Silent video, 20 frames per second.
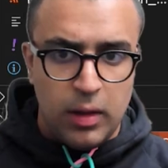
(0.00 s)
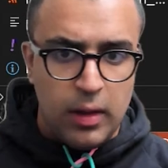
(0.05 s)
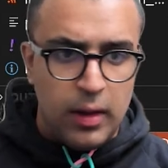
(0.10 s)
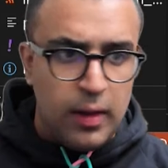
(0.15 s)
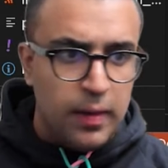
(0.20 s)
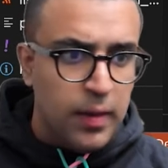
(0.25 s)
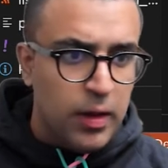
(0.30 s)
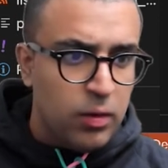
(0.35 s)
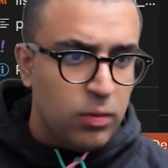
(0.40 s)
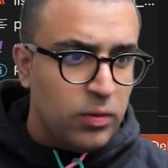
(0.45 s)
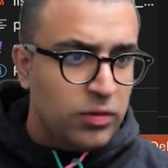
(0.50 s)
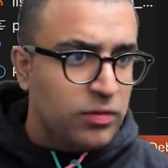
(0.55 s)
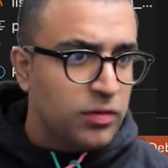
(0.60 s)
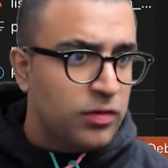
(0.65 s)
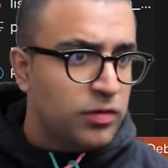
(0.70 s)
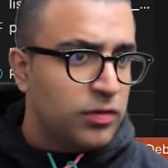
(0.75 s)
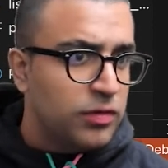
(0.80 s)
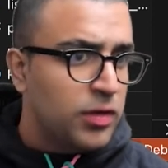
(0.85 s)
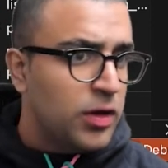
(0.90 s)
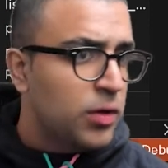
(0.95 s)
And then once
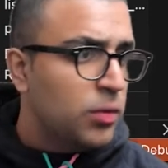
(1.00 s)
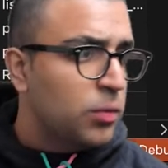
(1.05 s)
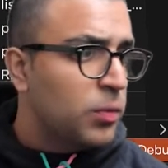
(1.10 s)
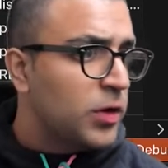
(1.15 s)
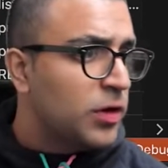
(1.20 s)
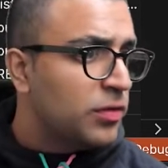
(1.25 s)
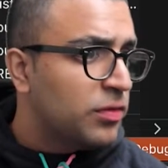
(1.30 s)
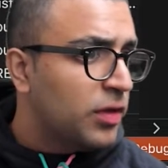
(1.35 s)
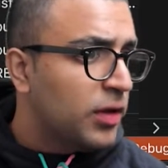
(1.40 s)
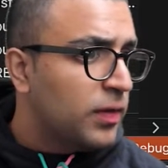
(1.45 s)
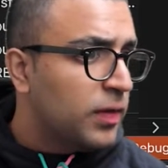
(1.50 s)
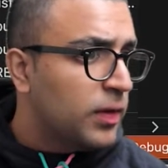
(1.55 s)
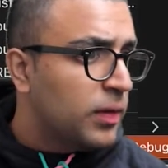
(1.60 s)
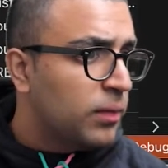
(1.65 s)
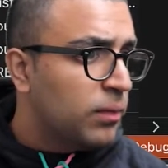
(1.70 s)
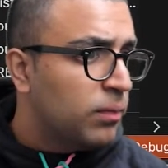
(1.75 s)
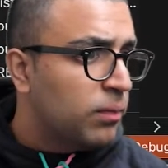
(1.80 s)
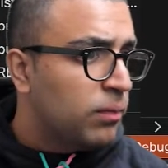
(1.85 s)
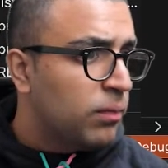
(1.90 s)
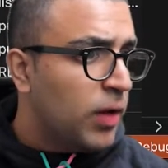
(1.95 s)
this is done, we are seeing the
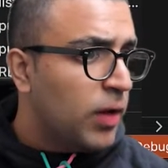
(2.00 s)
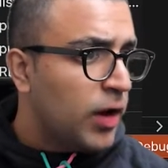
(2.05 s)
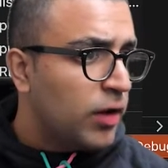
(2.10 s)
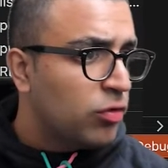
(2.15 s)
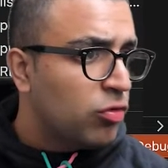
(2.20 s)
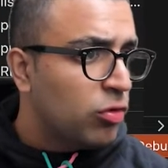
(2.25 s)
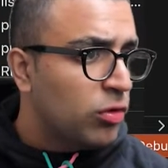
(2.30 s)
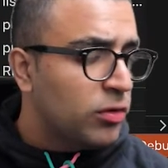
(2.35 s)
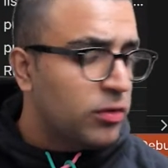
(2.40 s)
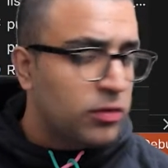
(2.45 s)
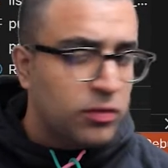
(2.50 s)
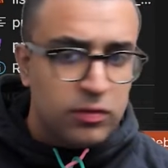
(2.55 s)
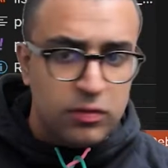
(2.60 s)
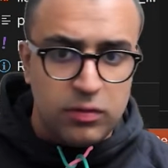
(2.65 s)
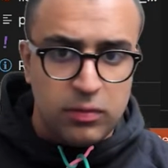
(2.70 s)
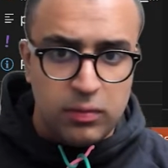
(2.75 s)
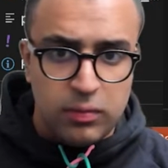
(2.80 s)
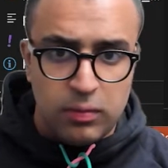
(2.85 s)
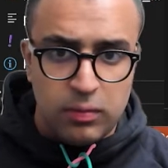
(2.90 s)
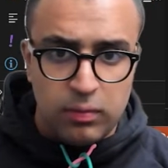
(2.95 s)
actual
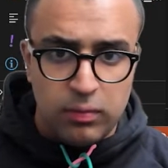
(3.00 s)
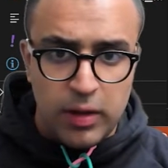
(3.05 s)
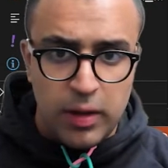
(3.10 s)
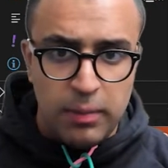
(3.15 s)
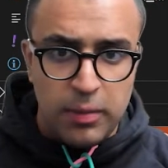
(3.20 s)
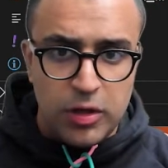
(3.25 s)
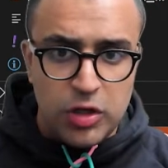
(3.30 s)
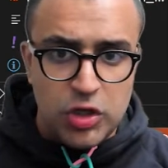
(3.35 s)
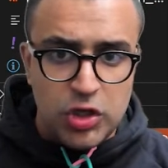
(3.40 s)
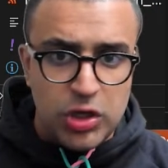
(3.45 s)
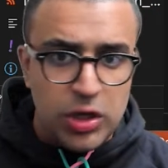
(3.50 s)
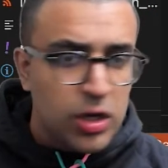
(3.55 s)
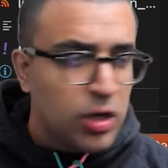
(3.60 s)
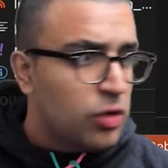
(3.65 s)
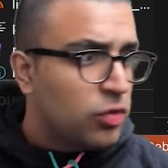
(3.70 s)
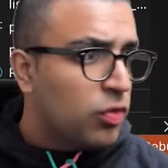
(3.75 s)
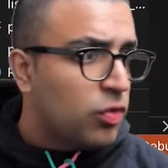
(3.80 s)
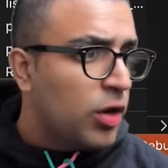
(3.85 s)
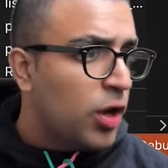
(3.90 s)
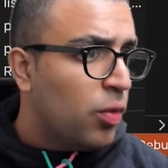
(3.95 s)
image.
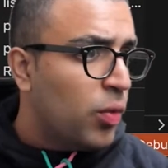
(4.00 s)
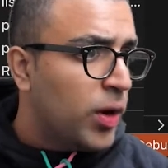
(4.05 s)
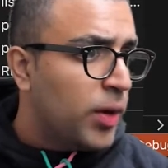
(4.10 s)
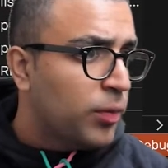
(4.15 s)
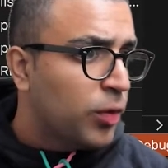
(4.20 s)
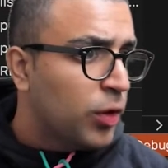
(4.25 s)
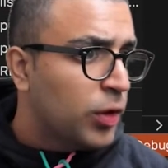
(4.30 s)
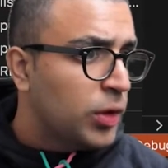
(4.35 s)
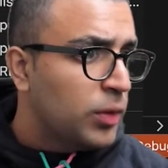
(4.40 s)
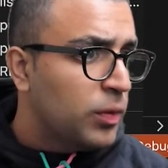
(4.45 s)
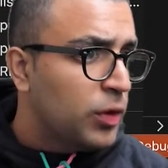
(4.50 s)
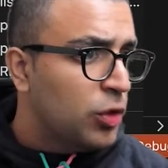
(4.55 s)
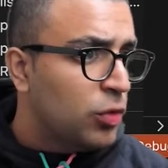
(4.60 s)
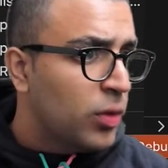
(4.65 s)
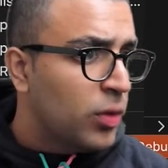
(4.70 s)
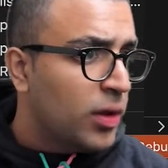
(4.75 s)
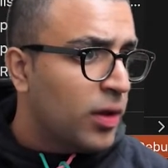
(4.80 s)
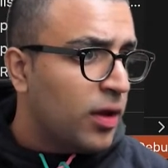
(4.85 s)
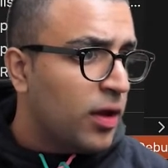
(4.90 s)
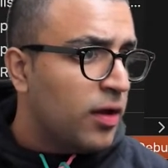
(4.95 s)
So now what I'm going to be
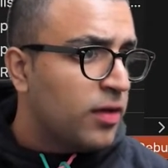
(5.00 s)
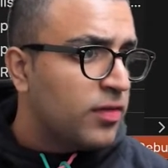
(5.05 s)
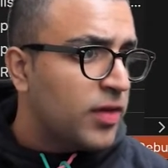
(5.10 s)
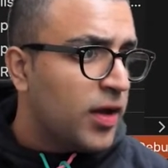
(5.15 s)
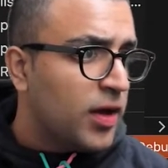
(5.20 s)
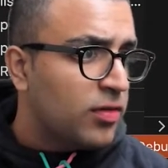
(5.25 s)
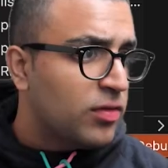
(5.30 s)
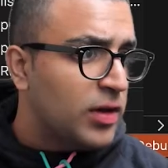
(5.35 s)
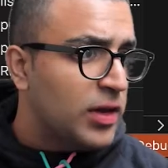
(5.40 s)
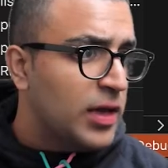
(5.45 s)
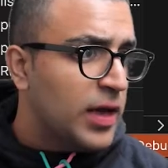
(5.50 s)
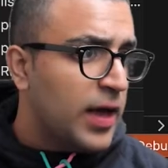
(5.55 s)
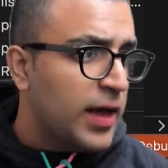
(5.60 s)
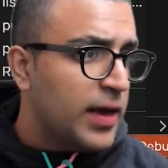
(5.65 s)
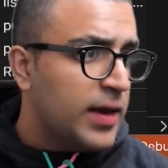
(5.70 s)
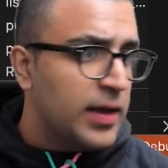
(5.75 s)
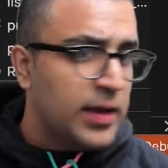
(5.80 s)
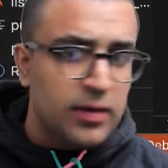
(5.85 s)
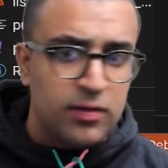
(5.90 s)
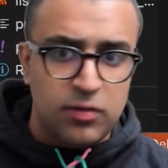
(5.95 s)
doing is actually
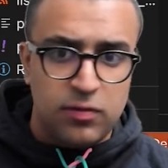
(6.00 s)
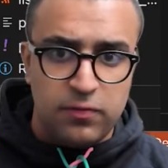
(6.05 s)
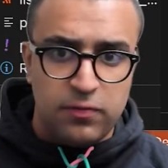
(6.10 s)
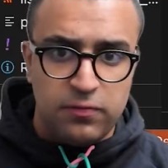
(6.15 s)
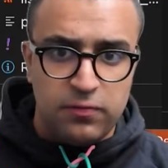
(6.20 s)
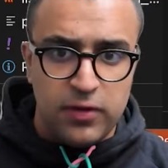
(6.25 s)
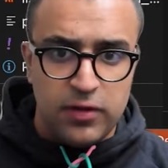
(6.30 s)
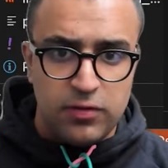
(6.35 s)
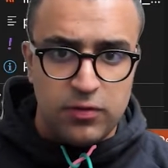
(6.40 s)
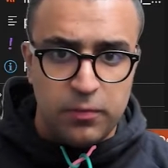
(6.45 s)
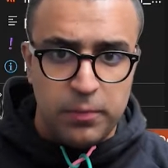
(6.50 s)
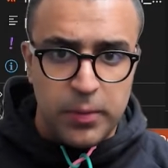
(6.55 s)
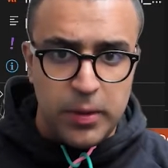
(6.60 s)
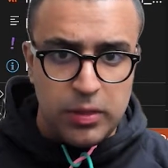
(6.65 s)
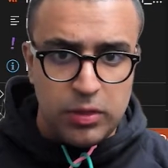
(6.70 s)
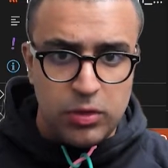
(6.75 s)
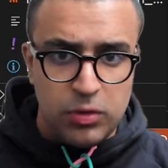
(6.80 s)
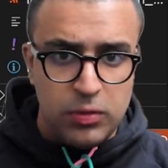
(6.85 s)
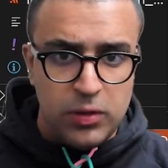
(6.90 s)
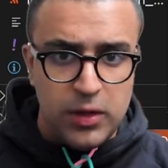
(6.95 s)
adding a fixed
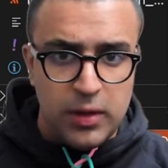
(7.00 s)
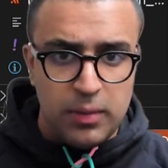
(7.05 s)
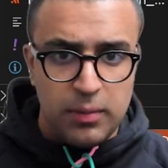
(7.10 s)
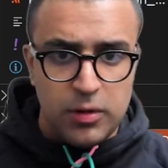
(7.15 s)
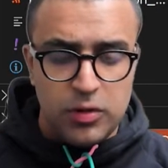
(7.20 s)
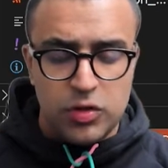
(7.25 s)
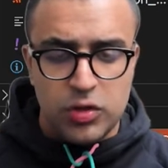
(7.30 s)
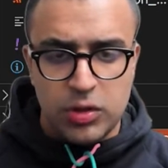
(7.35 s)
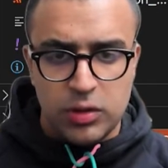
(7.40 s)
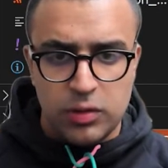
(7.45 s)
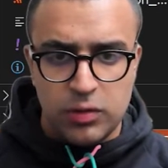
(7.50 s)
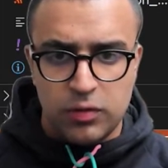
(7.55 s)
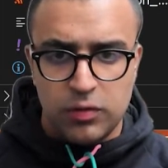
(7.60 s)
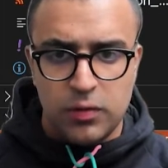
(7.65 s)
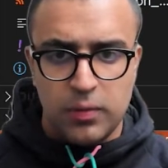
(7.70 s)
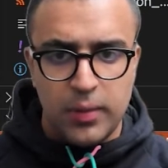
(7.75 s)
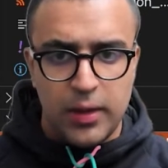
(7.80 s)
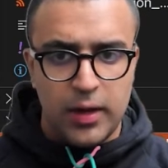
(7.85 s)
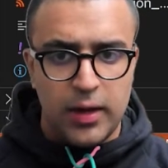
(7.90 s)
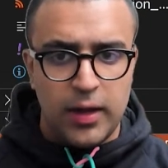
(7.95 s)
width to the image just
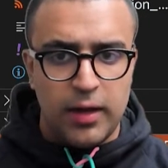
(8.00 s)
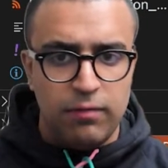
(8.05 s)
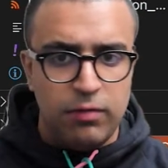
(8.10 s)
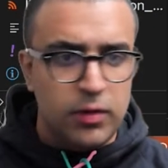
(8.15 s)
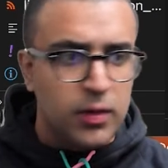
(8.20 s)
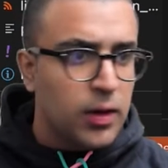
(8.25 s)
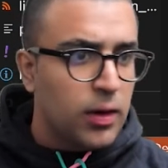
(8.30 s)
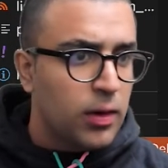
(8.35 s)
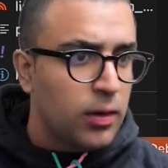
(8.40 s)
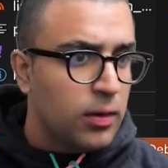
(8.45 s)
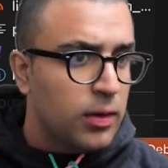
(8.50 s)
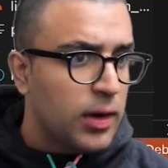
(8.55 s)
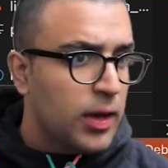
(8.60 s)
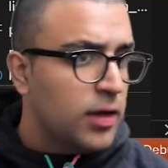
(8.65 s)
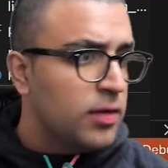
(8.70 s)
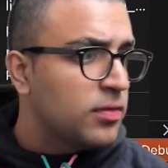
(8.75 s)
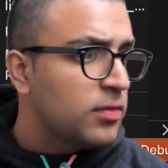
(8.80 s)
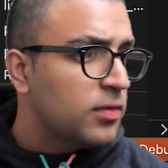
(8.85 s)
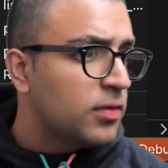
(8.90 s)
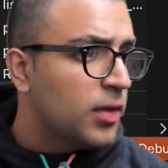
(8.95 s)
to make everything look
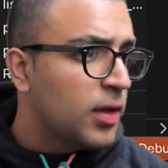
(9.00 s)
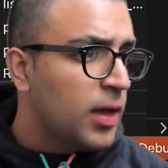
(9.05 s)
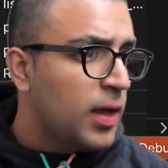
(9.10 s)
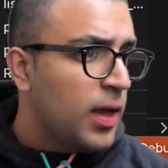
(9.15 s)
nice.